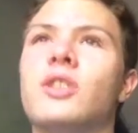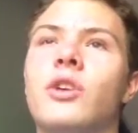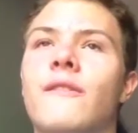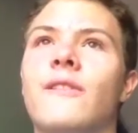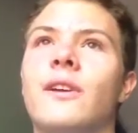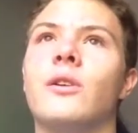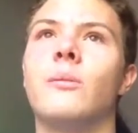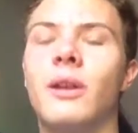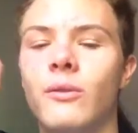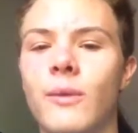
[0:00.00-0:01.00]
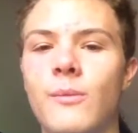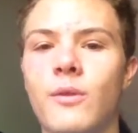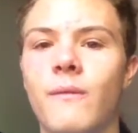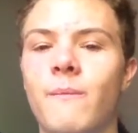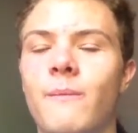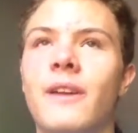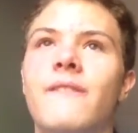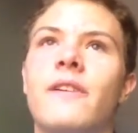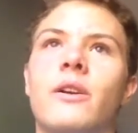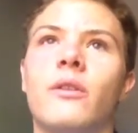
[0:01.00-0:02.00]
the trading figure, but I remember the big
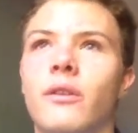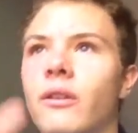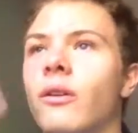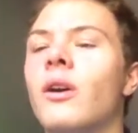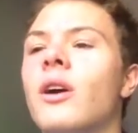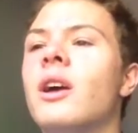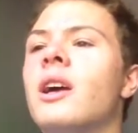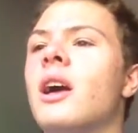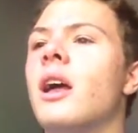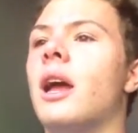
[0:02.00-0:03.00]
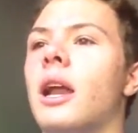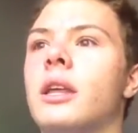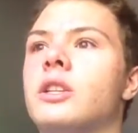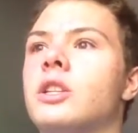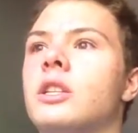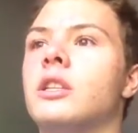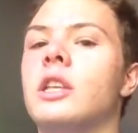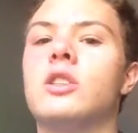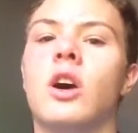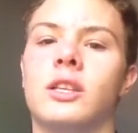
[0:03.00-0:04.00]
figure. Yeah,
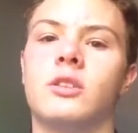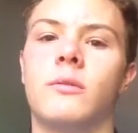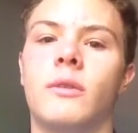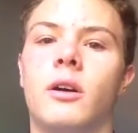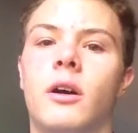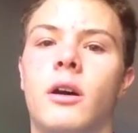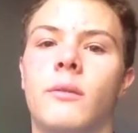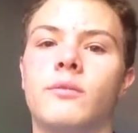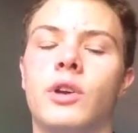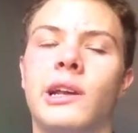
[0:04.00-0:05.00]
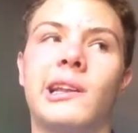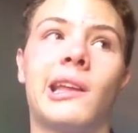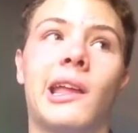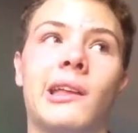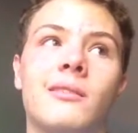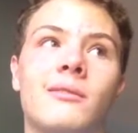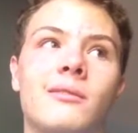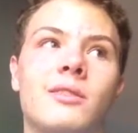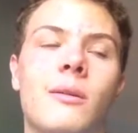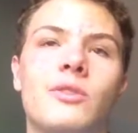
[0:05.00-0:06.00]
it's awesome. I'm trying to get
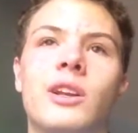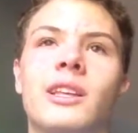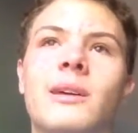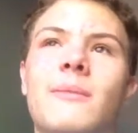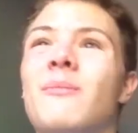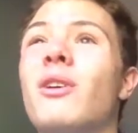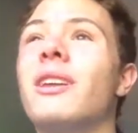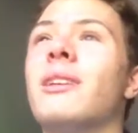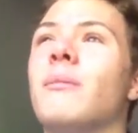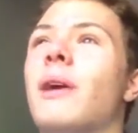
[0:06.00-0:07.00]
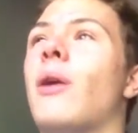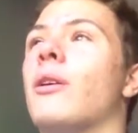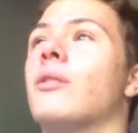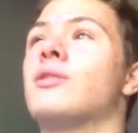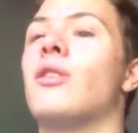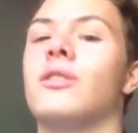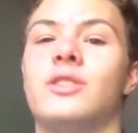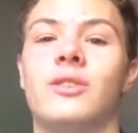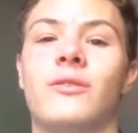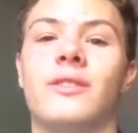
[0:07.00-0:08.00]
Diamond. I'm gonna get a powerhouse card
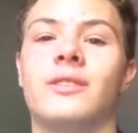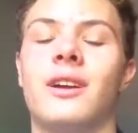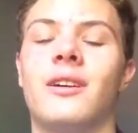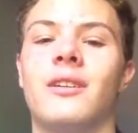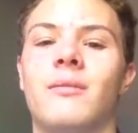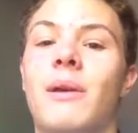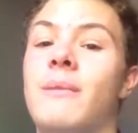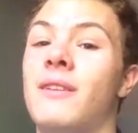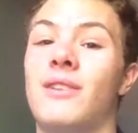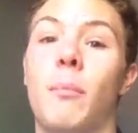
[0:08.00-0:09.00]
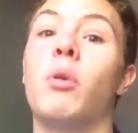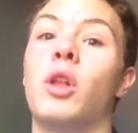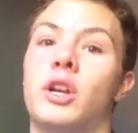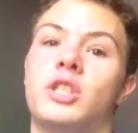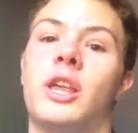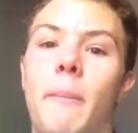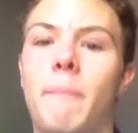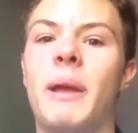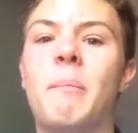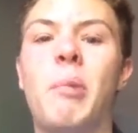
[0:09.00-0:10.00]
too of this guy. Maybe even a plushie, a
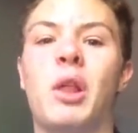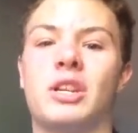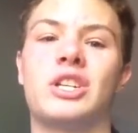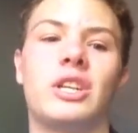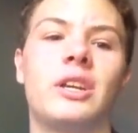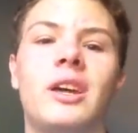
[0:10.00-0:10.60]
big plushie,